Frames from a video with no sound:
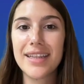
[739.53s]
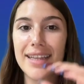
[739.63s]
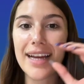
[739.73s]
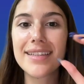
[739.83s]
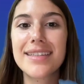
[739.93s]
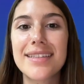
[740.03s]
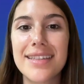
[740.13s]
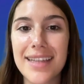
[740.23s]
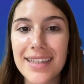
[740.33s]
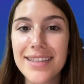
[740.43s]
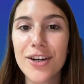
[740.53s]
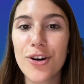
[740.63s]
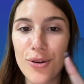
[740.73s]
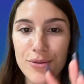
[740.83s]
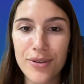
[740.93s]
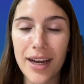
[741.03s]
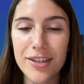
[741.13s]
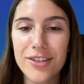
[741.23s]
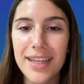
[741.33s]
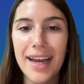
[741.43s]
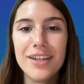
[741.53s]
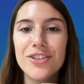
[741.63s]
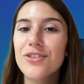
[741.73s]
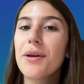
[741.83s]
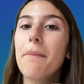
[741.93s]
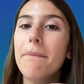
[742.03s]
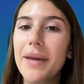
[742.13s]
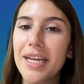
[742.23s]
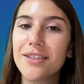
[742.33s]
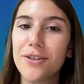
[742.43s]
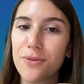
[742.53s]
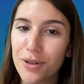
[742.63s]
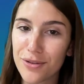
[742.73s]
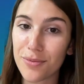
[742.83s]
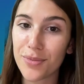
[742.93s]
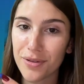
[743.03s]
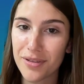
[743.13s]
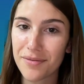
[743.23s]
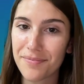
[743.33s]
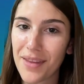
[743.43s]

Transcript: That's a call to action that actually makes you want to book.